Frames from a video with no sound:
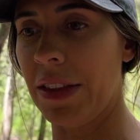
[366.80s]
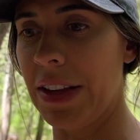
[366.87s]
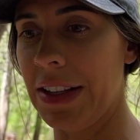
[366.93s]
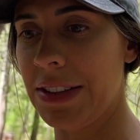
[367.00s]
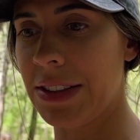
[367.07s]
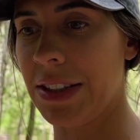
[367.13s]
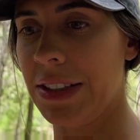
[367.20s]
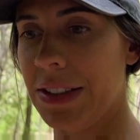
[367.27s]

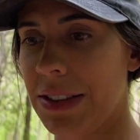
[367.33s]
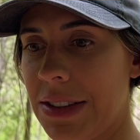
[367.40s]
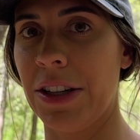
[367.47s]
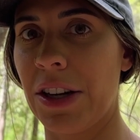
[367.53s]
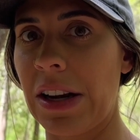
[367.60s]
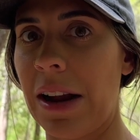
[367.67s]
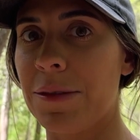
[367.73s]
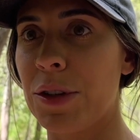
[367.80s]
this because
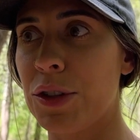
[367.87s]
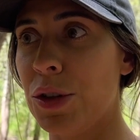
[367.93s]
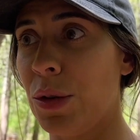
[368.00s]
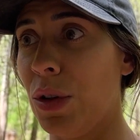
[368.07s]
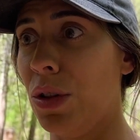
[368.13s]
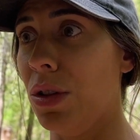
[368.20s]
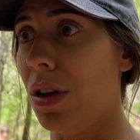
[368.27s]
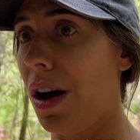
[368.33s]
you're gonna have to do a
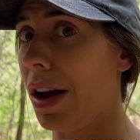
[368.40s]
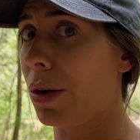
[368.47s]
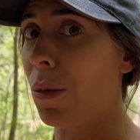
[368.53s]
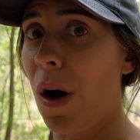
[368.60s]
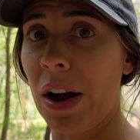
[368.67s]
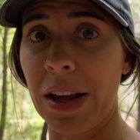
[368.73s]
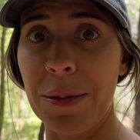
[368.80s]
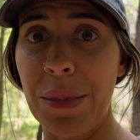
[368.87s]
lot of
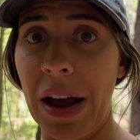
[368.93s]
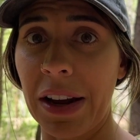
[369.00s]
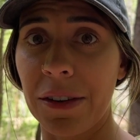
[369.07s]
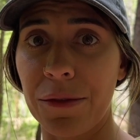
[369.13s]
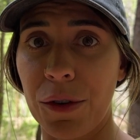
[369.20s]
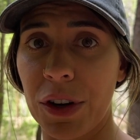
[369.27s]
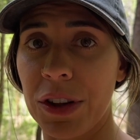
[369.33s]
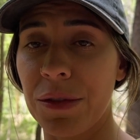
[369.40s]
walking back and
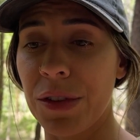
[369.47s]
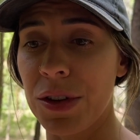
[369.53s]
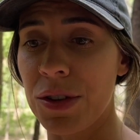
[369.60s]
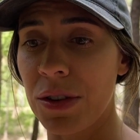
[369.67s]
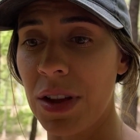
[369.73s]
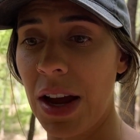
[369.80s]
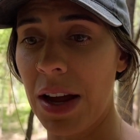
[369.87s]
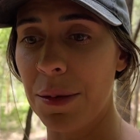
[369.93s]
forth if you
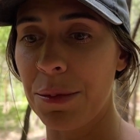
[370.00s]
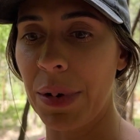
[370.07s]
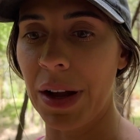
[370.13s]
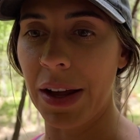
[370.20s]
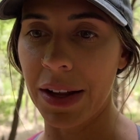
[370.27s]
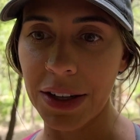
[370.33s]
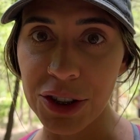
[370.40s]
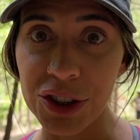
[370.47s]
do that,
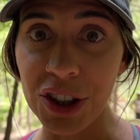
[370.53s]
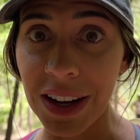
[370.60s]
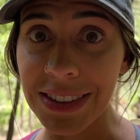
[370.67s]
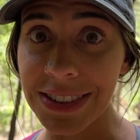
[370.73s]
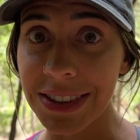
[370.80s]
but just